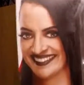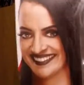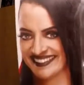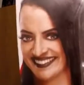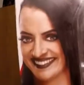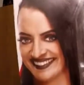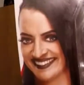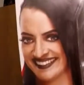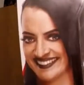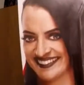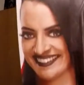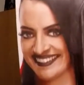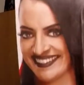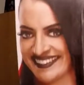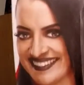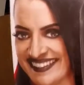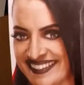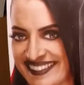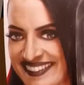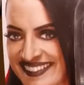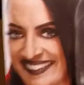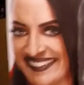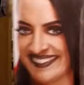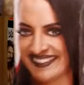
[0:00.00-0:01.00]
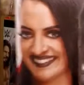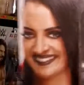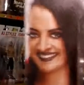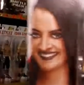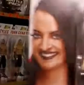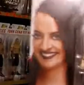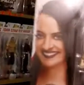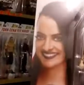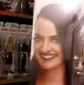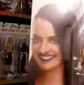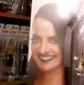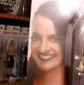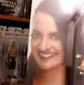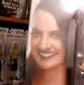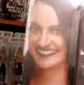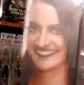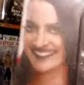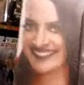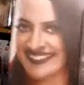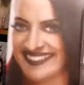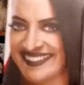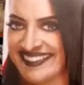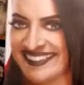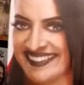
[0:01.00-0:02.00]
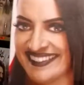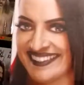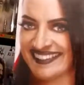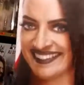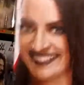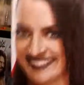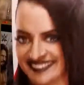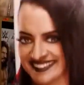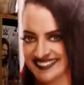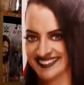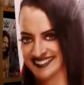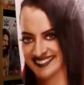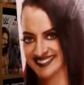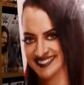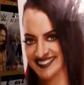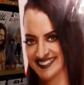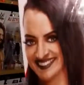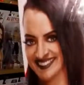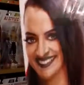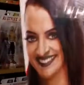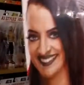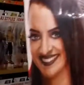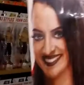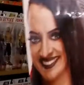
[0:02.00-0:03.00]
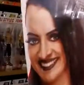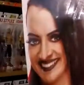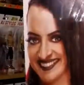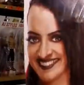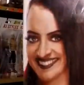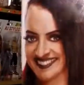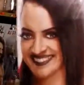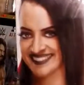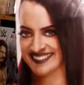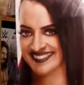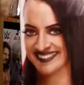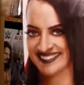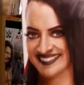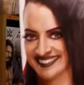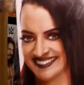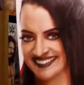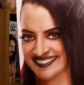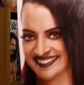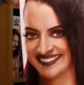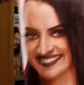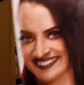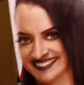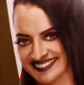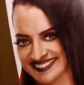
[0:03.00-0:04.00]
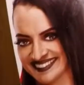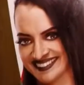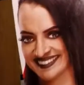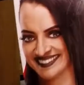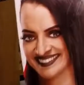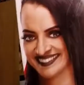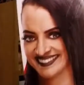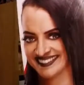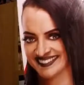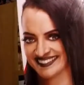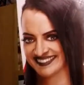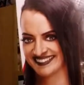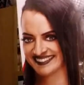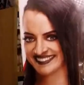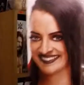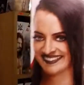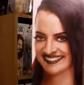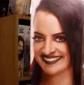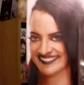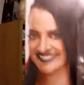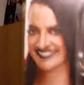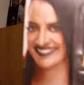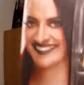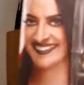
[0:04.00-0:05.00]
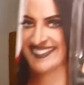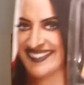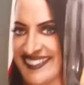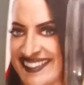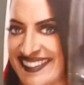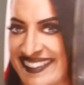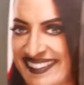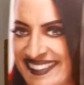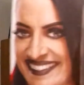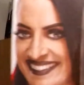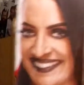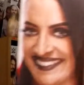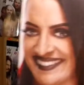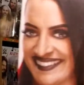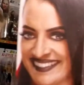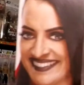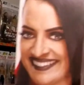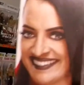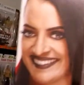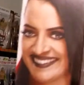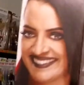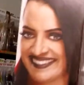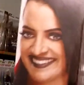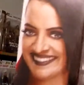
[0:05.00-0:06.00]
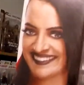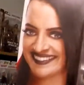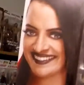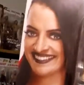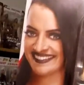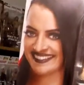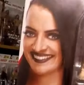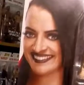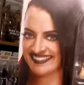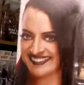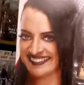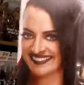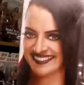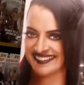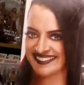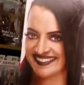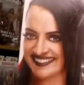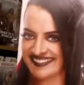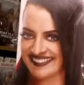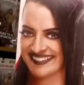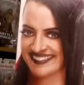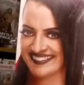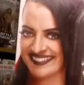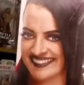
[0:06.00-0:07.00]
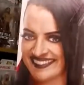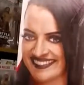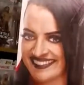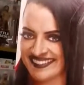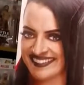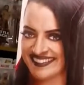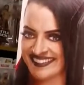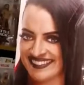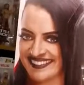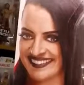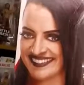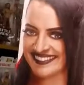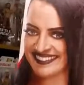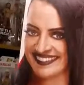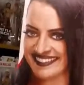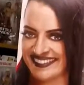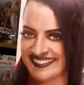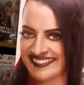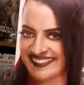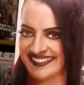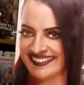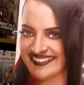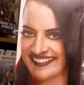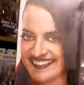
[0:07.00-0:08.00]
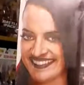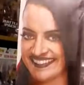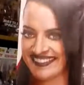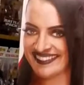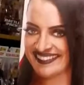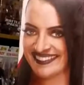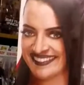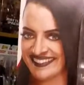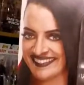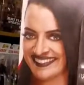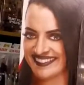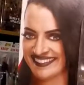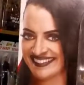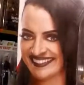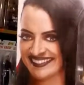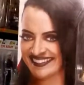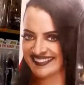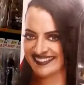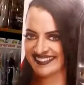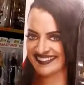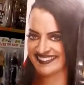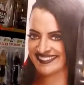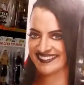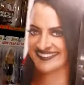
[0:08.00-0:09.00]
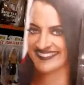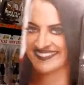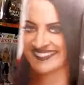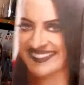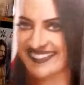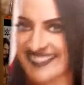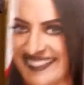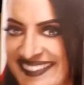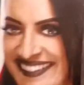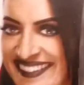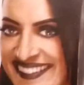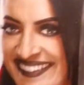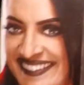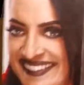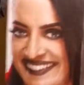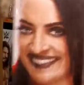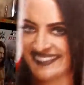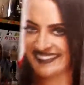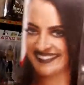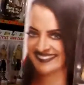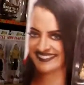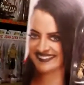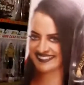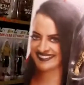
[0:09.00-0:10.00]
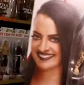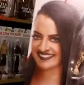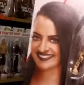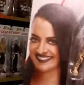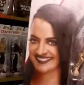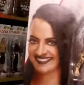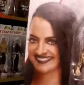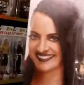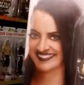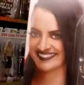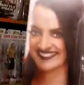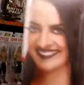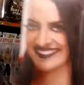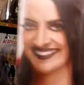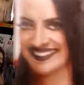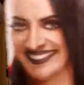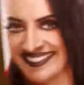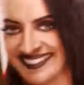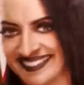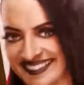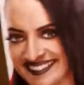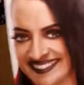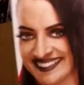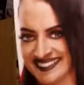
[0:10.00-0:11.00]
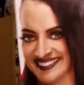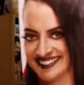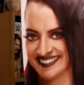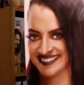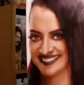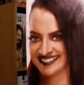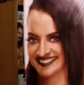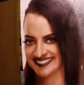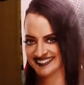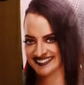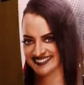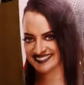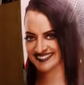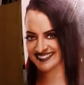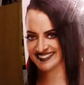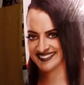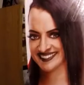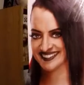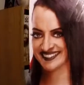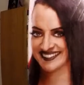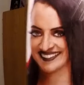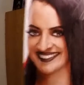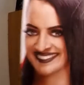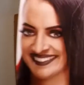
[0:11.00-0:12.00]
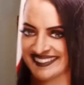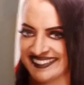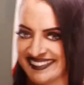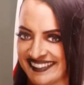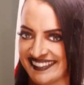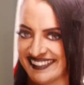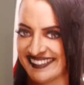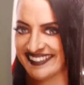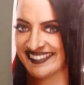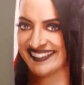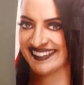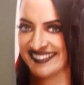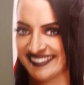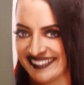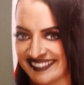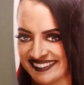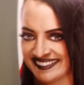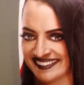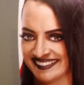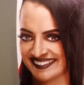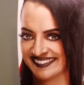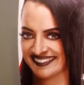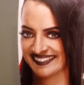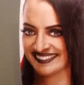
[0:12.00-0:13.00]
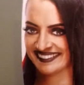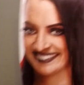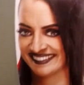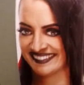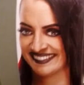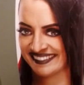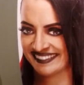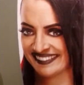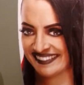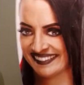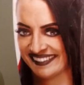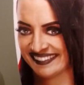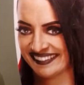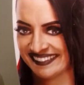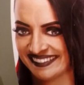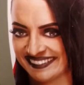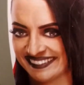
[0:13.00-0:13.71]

I would eventually get it. Ruby Riot, I really like this figurine because it's my first ever figurine. And uh, the first one, first time in the line was like a Target exclusive and couldn't get it. But I like her tattoos and her neck and her